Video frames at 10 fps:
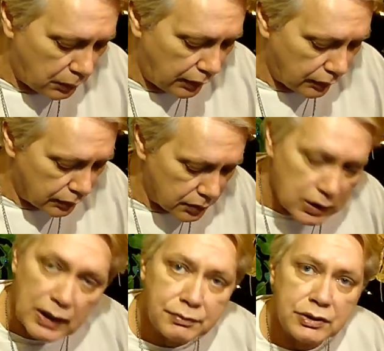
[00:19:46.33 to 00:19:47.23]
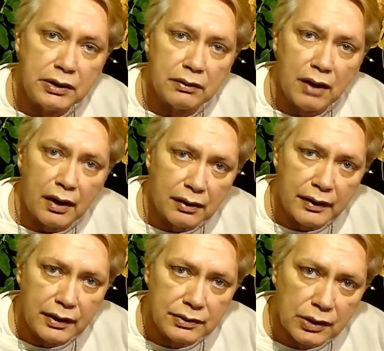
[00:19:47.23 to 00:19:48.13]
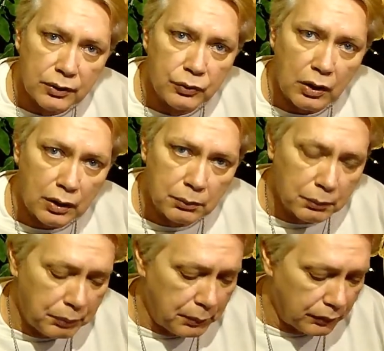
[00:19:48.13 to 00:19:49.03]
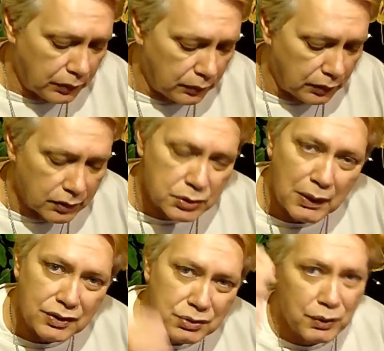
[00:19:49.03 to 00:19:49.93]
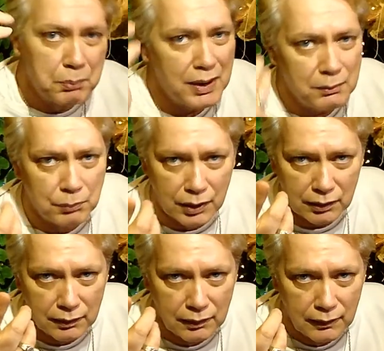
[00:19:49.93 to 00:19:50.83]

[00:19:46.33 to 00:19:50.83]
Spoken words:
Because I've seen a lot of things go wrong with people doing those spells. Remember,